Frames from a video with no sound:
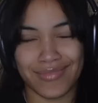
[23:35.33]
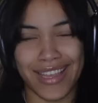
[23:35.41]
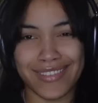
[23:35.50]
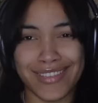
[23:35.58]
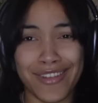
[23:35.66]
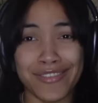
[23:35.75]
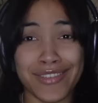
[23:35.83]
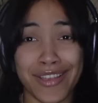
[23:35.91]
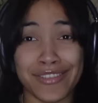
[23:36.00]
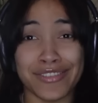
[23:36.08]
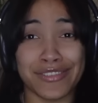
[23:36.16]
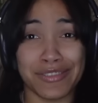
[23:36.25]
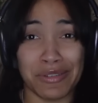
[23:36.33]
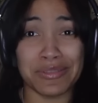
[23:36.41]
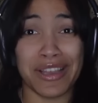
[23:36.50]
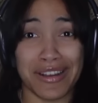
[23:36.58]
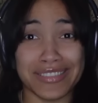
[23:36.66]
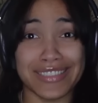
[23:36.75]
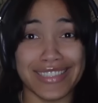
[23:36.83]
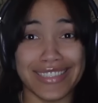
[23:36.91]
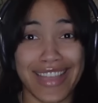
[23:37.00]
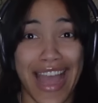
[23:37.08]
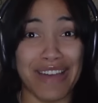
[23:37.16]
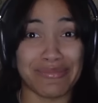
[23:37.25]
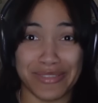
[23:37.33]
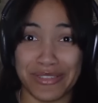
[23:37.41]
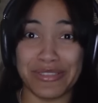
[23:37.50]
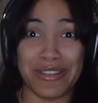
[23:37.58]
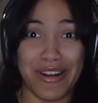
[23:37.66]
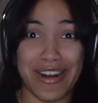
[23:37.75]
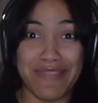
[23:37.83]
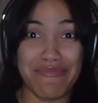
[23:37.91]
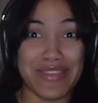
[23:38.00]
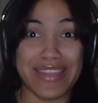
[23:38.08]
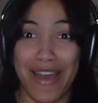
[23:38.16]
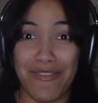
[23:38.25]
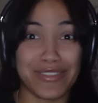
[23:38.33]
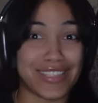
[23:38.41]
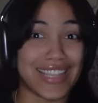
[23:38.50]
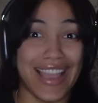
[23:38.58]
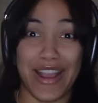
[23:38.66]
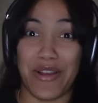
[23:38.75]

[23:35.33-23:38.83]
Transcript: That sounds so toxic. I'm so sorry, but that was, like,